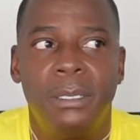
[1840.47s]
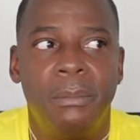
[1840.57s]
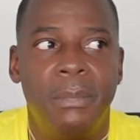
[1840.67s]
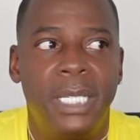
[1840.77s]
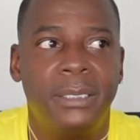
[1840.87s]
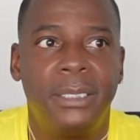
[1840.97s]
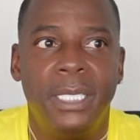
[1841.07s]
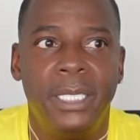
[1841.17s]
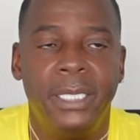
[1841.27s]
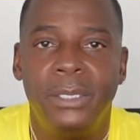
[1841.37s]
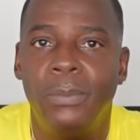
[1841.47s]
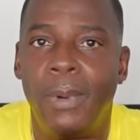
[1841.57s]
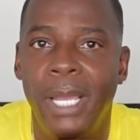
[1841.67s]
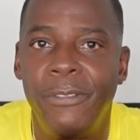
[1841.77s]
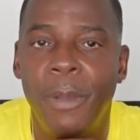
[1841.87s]
my son and his
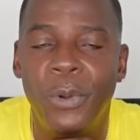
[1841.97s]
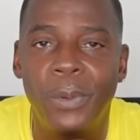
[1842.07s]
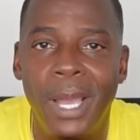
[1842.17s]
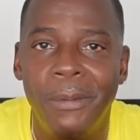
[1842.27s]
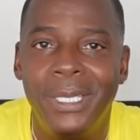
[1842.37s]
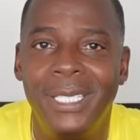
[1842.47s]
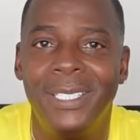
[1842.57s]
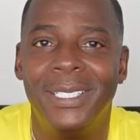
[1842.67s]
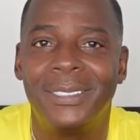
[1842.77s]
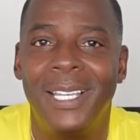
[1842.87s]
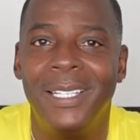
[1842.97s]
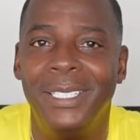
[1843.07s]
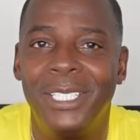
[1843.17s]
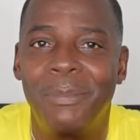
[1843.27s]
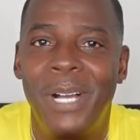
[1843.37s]
wife come around the kids, I
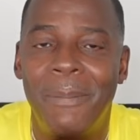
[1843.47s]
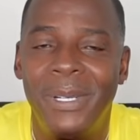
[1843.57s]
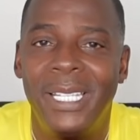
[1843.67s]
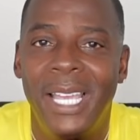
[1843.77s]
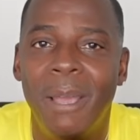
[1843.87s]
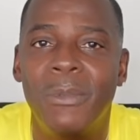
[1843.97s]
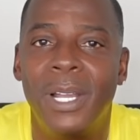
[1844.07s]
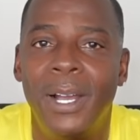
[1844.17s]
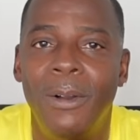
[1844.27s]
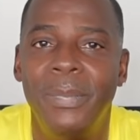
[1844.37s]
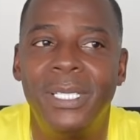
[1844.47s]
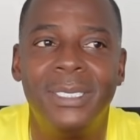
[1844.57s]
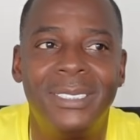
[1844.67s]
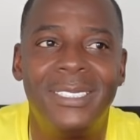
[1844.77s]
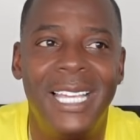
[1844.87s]
need to pop a camera out
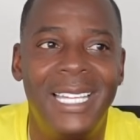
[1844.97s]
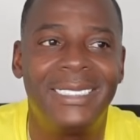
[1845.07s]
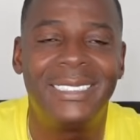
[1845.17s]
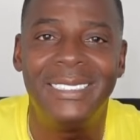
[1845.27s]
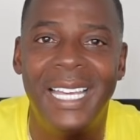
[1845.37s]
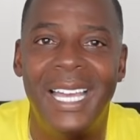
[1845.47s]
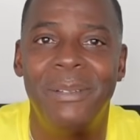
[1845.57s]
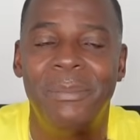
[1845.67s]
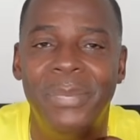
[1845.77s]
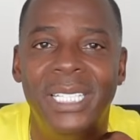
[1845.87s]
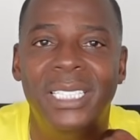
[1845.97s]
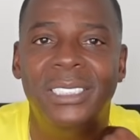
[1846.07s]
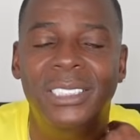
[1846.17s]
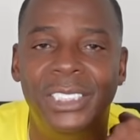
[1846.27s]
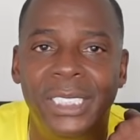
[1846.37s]
because that's not being
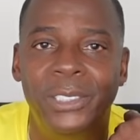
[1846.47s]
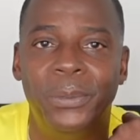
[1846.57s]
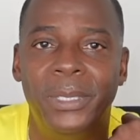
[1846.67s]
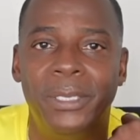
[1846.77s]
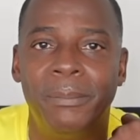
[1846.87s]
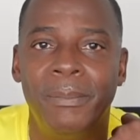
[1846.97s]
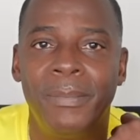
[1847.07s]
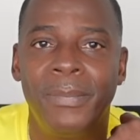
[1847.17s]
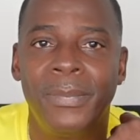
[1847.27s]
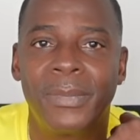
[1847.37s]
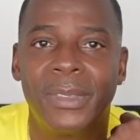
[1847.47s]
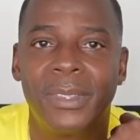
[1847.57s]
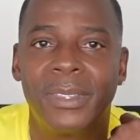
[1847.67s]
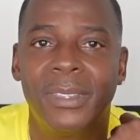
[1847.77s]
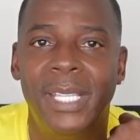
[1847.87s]
genuine.
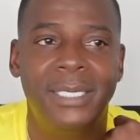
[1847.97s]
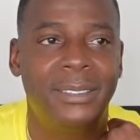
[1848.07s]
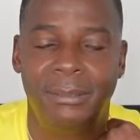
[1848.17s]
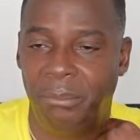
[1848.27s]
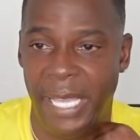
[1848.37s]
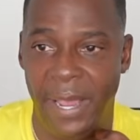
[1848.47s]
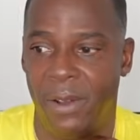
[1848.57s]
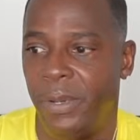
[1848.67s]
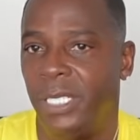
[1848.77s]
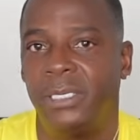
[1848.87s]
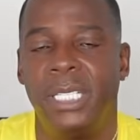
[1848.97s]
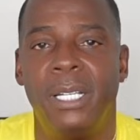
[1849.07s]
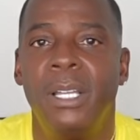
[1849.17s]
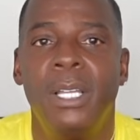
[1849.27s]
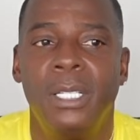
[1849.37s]
That's they already said,
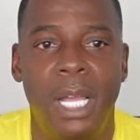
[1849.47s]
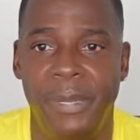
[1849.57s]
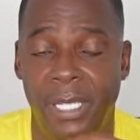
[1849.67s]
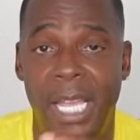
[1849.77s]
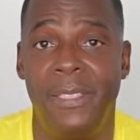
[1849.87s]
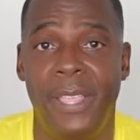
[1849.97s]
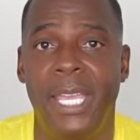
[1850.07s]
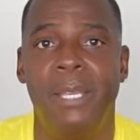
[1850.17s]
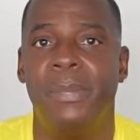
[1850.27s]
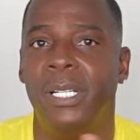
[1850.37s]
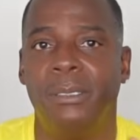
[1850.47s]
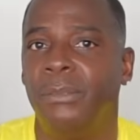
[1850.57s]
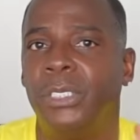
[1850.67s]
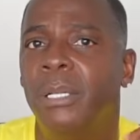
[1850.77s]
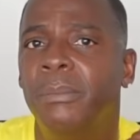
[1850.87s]
I mean, not they, but
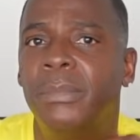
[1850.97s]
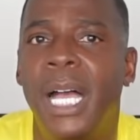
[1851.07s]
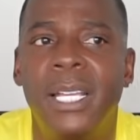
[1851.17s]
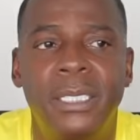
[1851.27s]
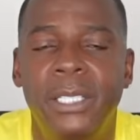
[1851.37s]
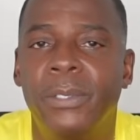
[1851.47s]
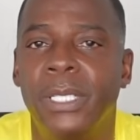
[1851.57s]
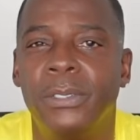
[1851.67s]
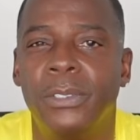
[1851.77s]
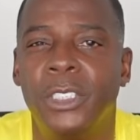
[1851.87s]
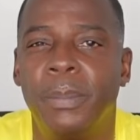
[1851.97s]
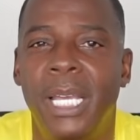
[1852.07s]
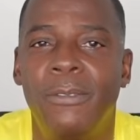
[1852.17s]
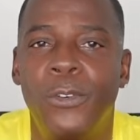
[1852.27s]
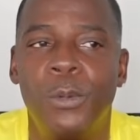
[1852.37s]
some content creators on this
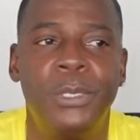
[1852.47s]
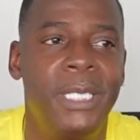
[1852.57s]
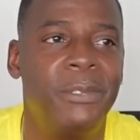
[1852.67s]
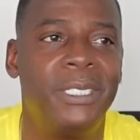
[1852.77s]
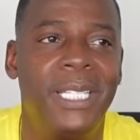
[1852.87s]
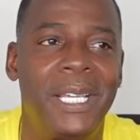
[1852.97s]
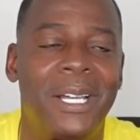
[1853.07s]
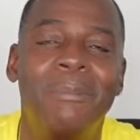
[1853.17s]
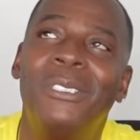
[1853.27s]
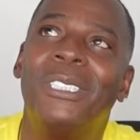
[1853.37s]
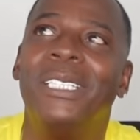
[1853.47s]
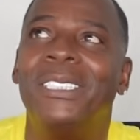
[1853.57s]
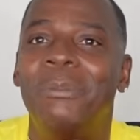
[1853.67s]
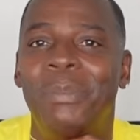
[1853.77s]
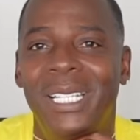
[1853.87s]
platform seem to think I'm such
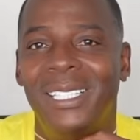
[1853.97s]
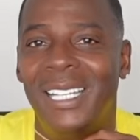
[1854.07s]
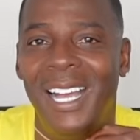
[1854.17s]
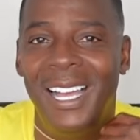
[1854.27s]
a big